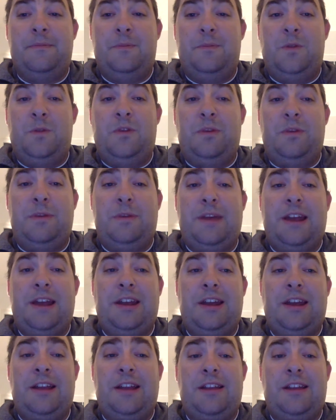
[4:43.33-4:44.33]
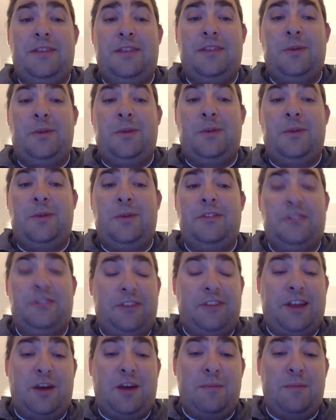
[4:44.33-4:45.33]
moving Panic at this point. This is
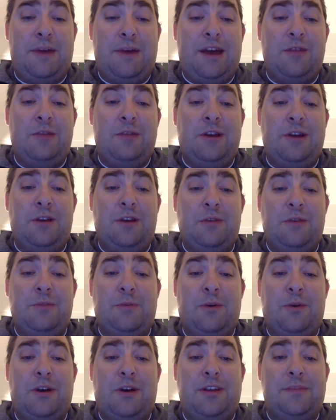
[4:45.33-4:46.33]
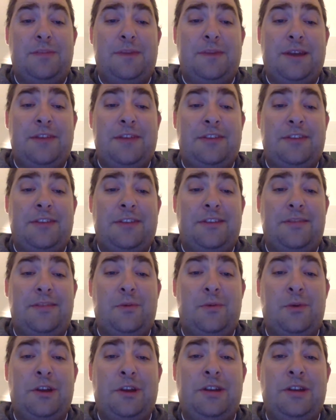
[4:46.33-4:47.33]
just how bad we are with prospects at this
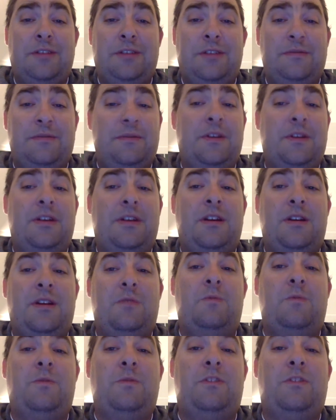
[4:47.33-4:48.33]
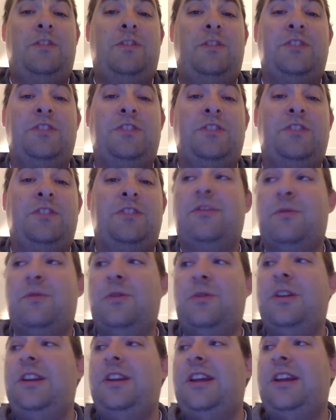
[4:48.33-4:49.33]
point. The Giants
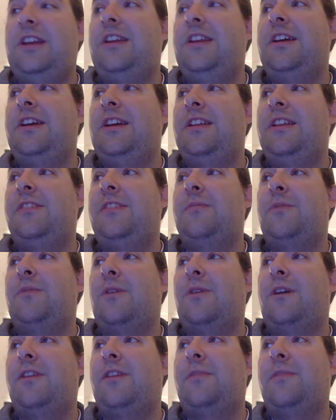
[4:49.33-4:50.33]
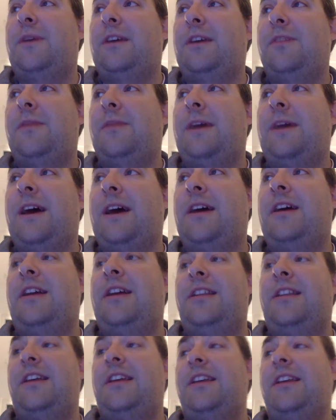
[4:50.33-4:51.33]
really need to get some prospects back,
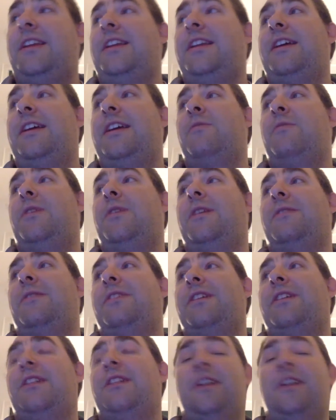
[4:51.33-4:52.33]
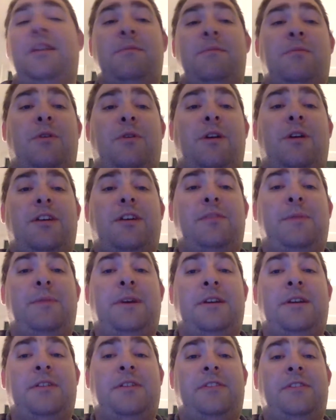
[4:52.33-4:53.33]
and they need to get whatever they can get in
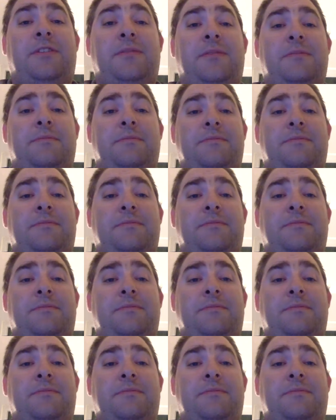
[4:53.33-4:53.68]
prospects.